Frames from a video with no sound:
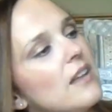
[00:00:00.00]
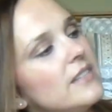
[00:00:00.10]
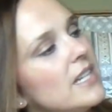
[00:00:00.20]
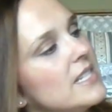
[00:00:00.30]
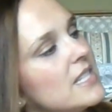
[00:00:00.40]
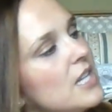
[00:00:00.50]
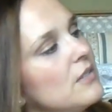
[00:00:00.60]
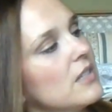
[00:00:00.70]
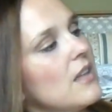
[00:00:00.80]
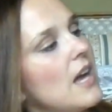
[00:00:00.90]
a nice
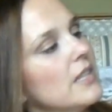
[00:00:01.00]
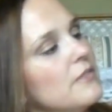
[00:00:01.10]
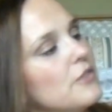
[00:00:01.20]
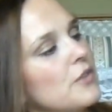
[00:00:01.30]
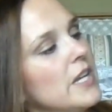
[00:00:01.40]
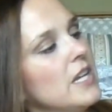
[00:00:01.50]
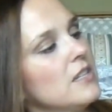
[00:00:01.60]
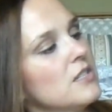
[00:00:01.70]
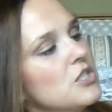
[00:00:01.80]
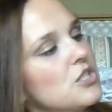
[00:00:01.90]
cute little olive
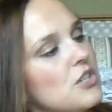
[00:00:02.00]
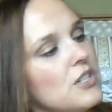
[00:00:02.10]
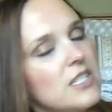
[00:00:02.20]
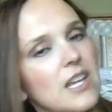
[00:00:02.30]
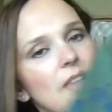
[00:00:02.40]
green shirt